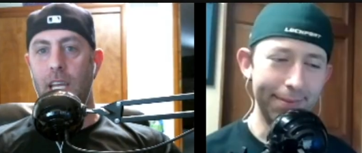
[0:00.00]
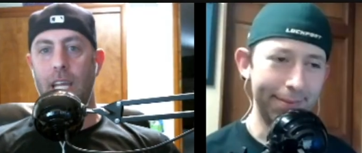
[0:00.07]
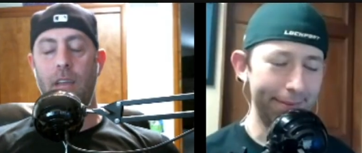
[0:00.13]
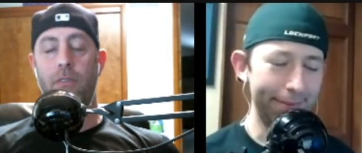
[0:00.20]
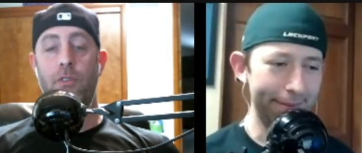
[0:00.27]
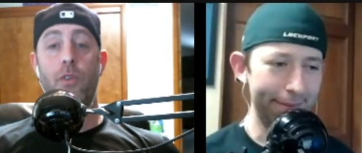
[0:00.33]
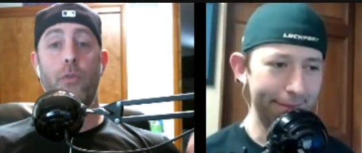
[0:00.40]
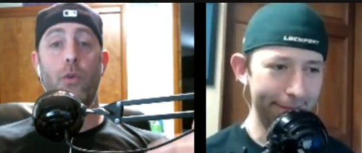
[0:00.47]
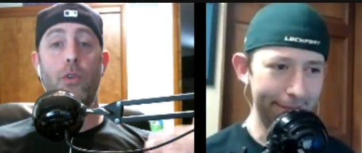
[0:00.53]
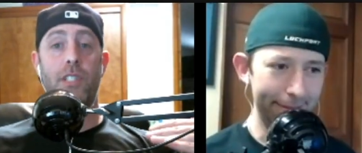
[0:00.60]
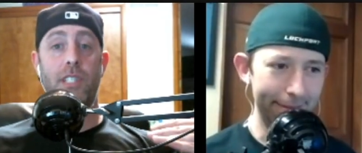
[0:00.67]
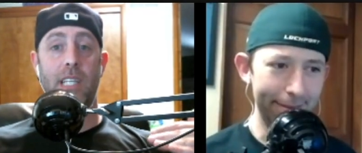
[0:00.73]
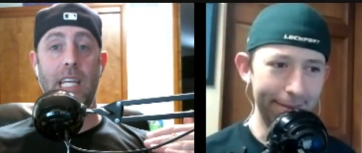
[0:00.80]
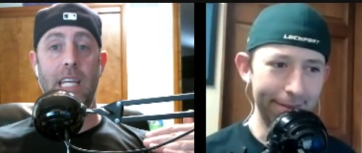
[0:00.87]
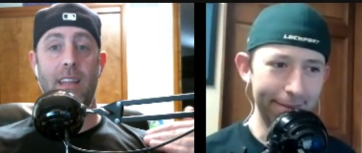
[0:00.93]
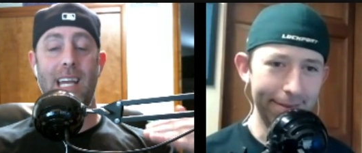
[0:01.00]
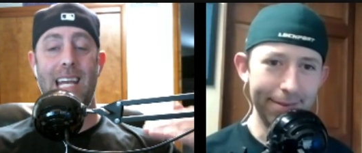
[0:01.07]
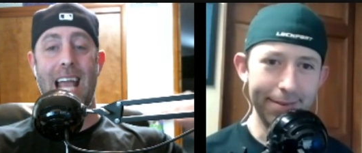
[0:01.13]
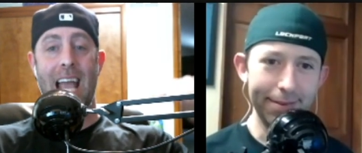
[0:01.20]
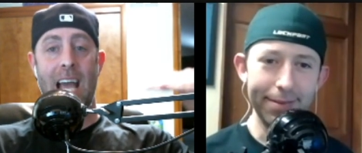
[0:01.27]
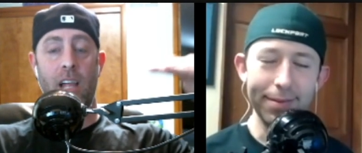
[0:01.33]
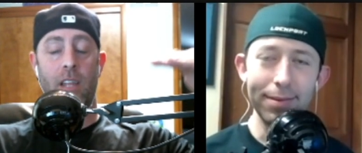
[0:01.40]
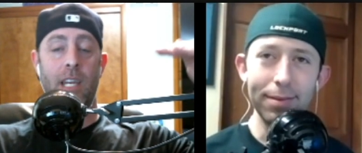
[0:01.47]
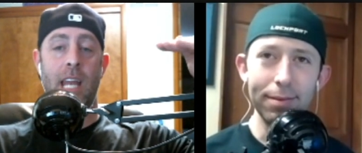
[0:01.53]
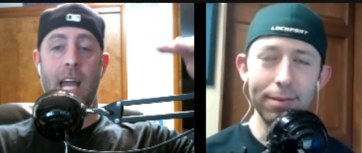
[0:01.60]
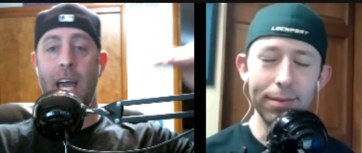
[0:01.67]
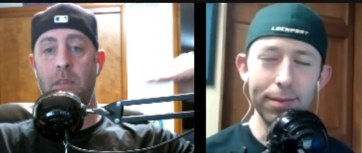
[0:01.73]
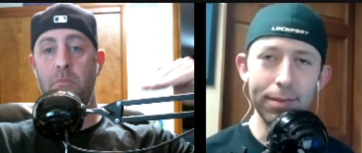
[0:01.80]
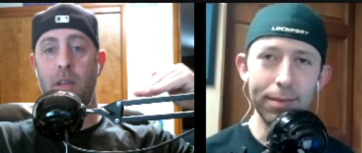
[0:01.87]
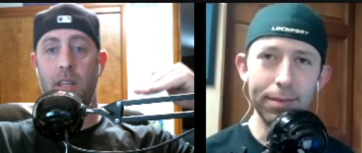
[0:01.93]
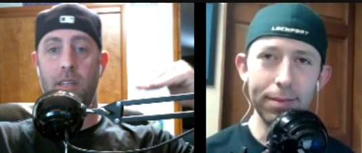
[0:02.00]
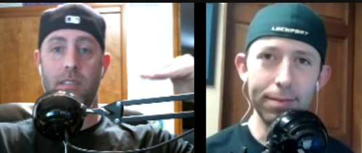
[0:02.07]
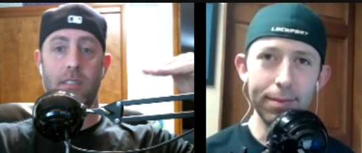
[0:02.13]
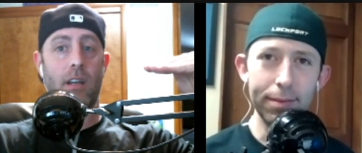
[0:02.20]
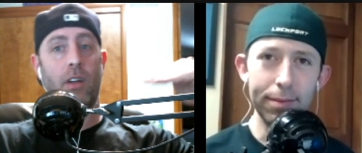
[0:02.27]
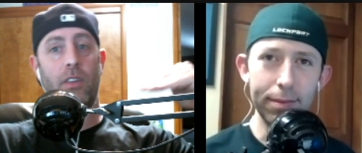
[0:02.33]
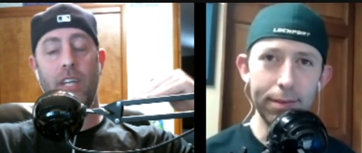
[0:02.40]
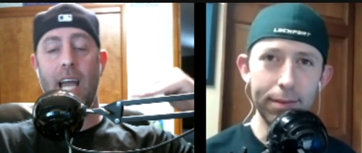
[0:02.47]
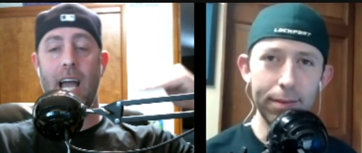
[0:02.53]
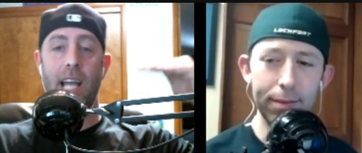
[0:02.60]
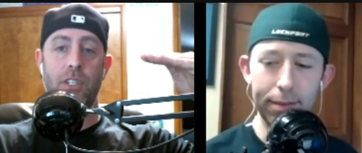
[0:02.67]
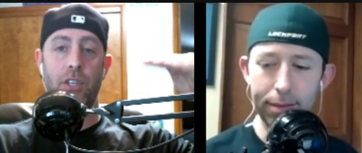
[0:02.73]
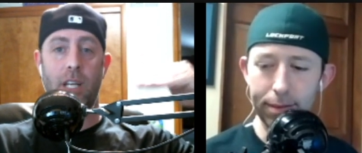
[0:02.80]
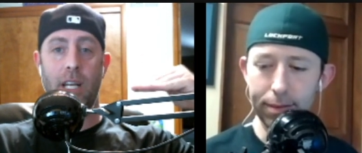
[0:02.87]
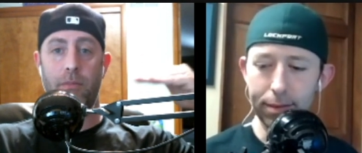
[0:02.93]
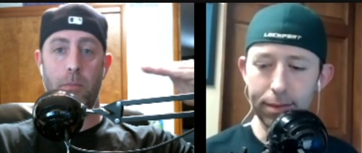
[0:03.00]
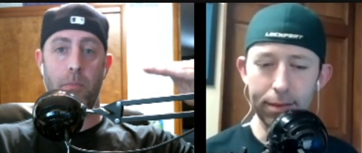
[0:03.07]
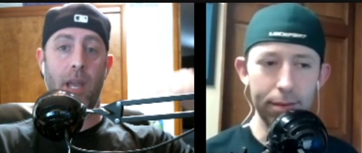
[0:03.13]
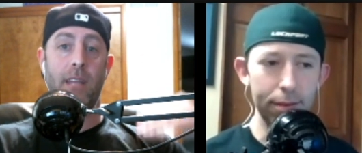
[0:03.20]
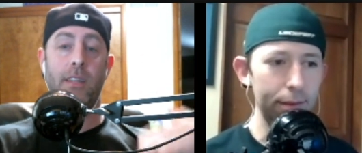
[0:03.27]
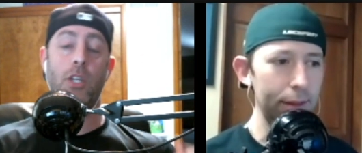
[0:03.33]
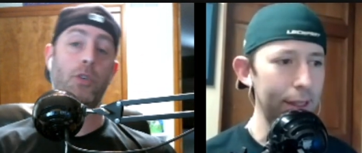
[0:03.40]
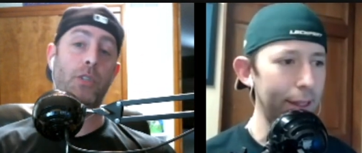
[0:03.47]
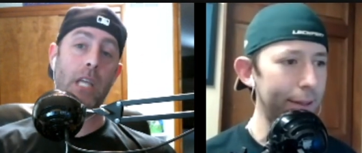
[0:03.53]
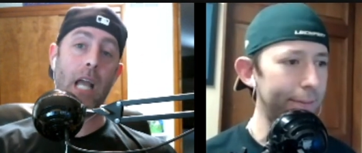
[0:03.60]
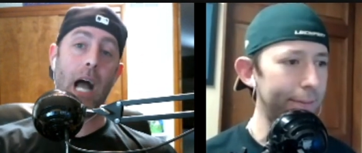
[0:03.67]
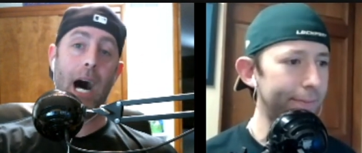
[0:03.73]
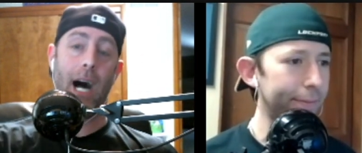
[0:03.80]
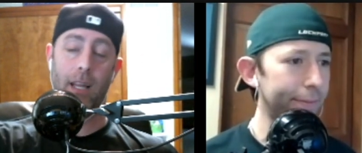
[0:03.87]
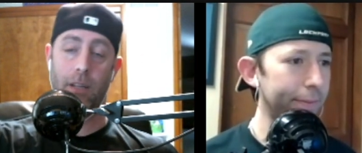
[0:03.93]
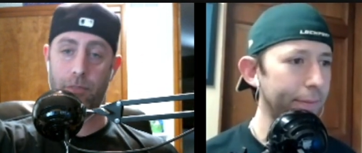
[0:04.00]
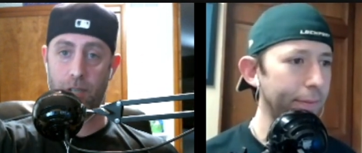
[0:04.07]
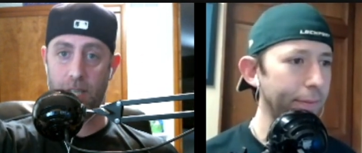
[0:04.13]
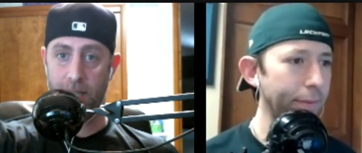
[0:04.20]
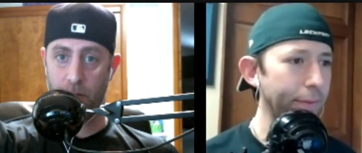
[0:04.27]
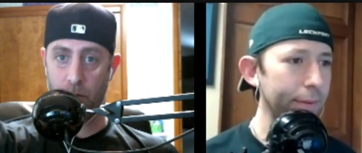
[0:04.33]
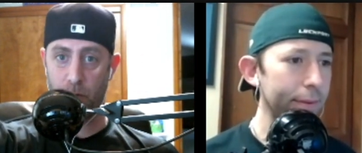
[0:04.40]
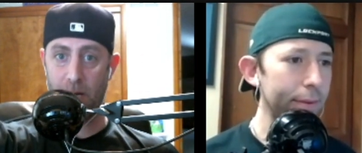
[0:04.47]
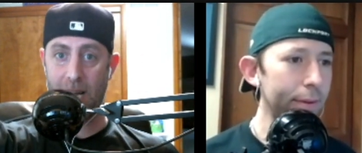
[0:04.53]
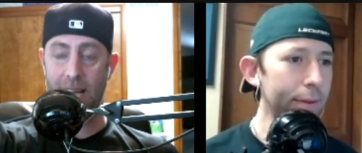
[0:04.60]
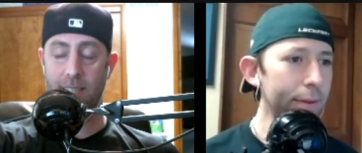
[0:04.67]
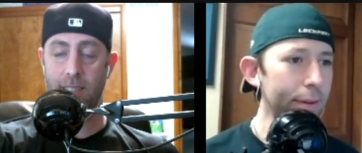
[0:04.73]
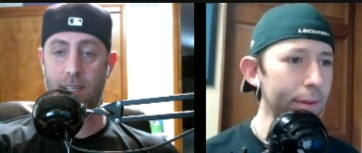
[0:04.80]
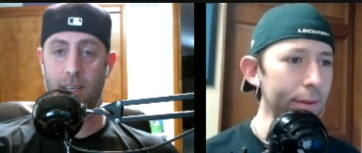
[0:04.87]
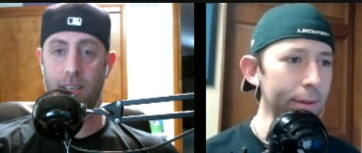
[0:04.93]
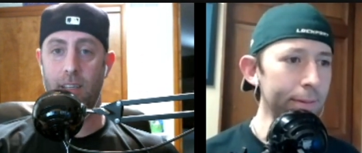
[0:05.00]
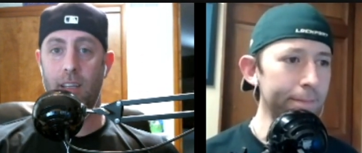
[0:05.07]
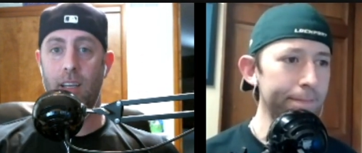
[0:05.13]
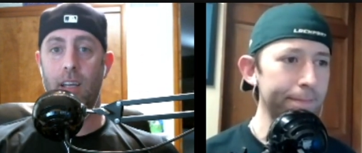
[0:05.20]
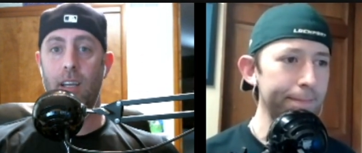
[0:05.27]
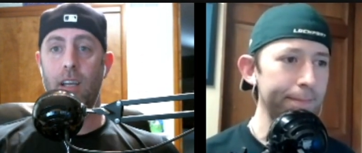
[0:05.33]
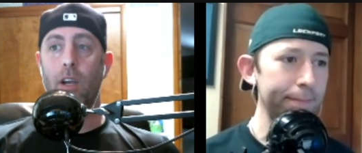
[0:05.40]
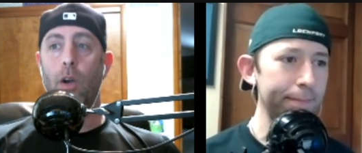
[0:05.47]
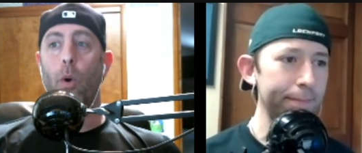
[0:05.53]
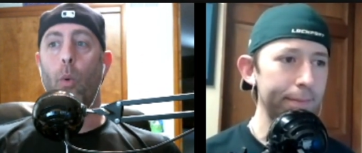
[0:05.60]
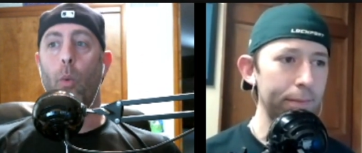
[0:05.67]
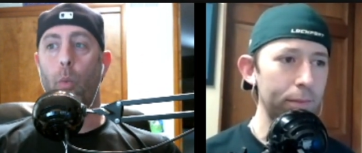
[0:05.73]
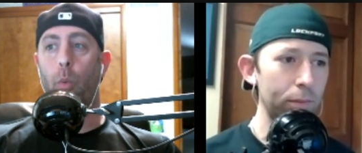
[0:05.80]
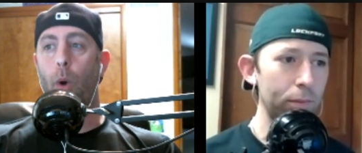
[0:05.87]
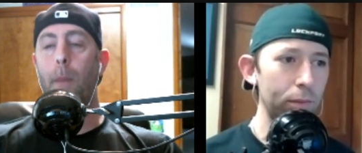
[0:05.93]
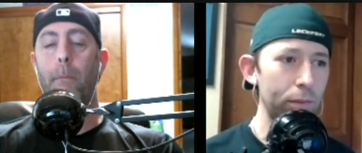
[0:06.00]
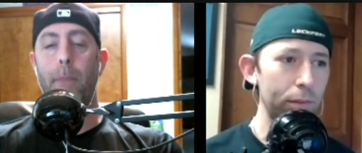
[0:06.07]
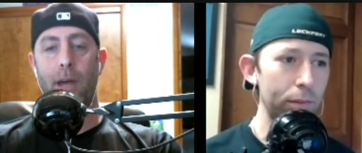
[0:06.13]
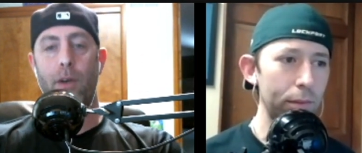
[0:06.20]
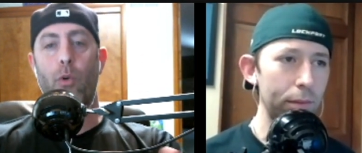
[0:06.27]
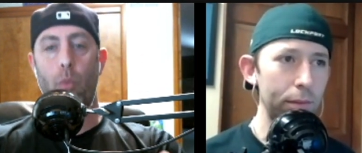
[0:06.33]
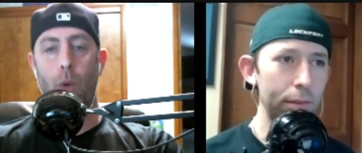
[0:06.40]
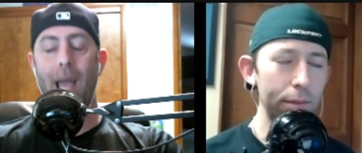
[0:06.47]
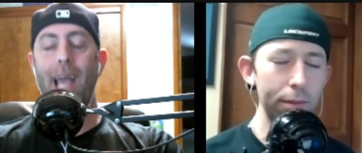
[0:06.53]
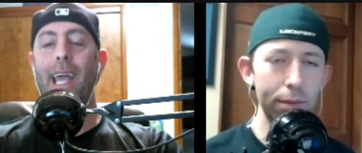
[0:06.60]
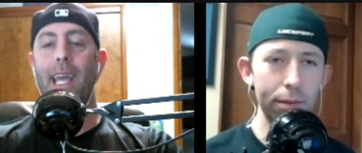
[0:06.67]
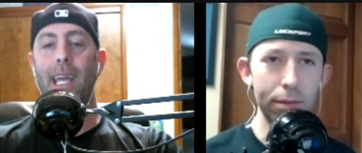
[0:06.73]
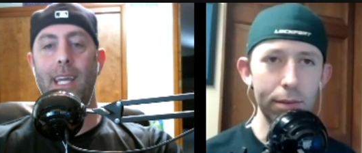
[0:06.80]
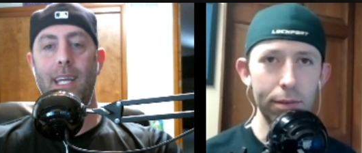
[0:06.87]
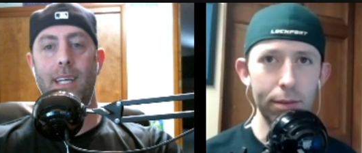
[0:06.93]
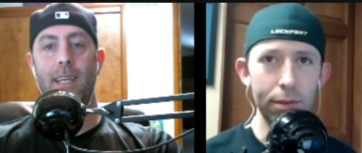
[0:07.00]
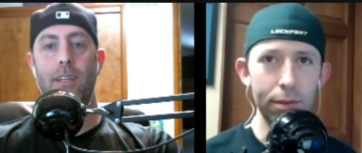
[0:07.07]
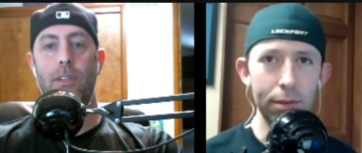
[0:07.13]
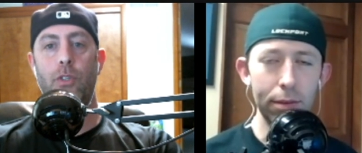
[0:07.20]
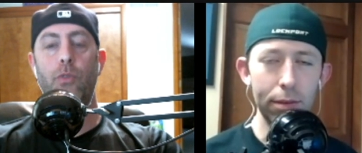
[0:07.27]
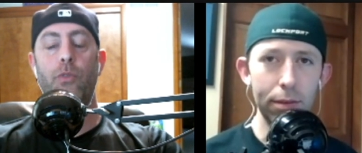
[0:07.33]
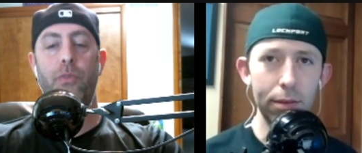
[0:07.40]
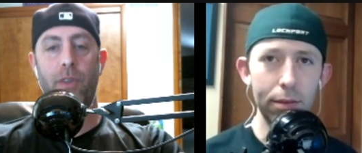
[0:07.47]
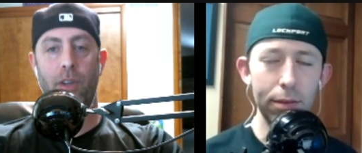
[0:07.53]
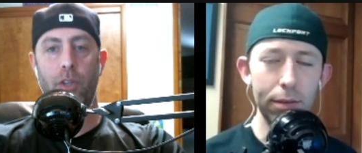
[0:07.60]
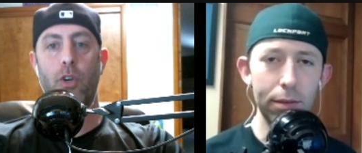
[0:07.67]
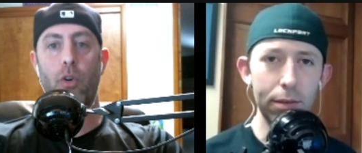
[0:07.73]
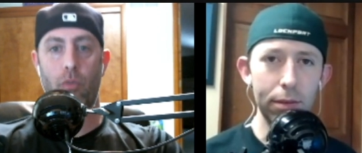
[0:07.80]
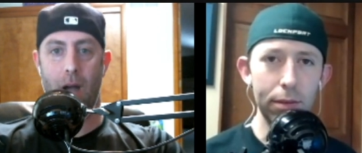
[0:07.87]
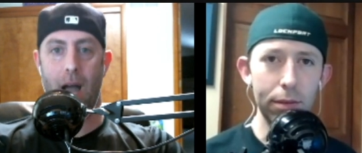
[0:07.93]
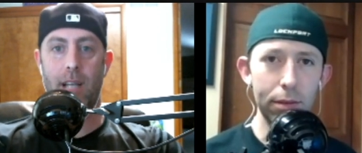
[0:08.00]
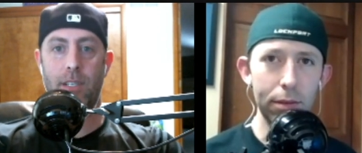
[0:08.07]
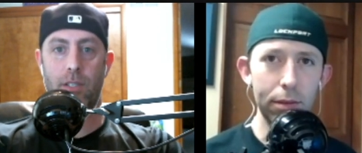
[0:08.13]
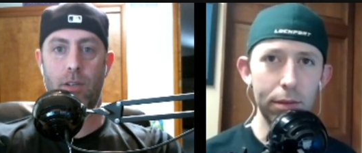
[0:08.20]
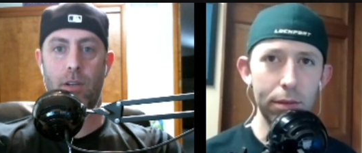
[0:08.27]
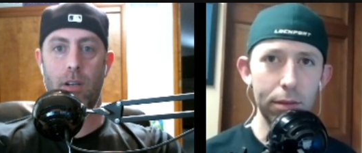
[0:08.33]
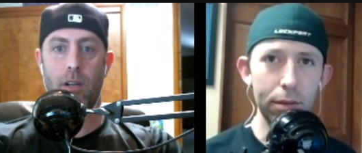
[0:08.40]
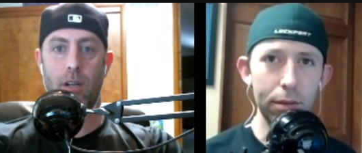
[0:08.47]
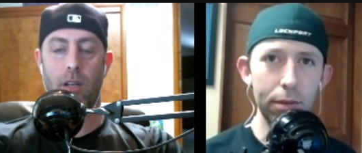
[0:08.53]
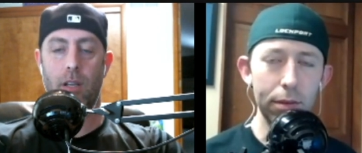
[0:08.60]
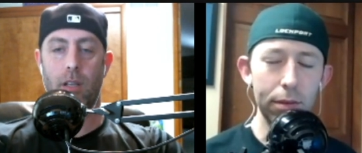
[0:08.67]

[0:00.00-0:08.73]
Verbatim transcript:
Speaker 1: if you foresee that Allen and Edmunds are the guys you're going to have to pay, and then you see Oliver on the horizon, what better way to fill your roster?